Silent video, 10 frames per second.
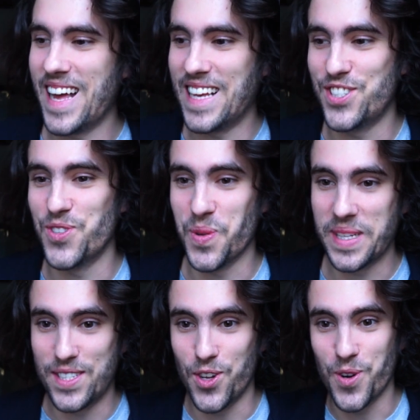As you
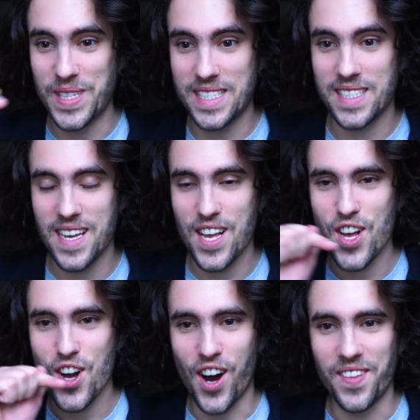already know, it's
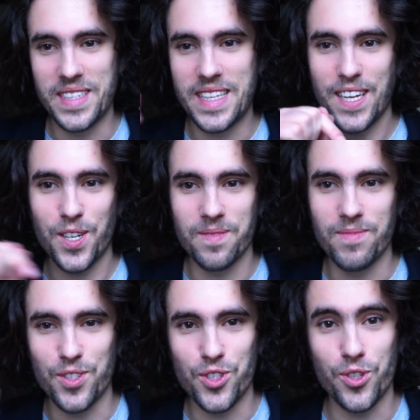on the thing
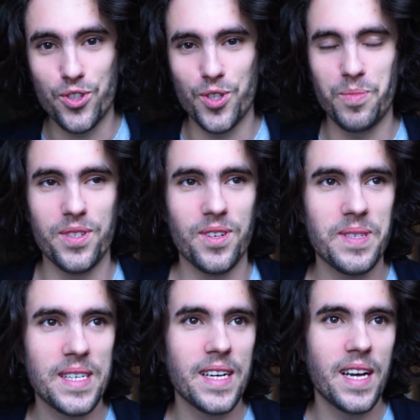on YouTube, you know.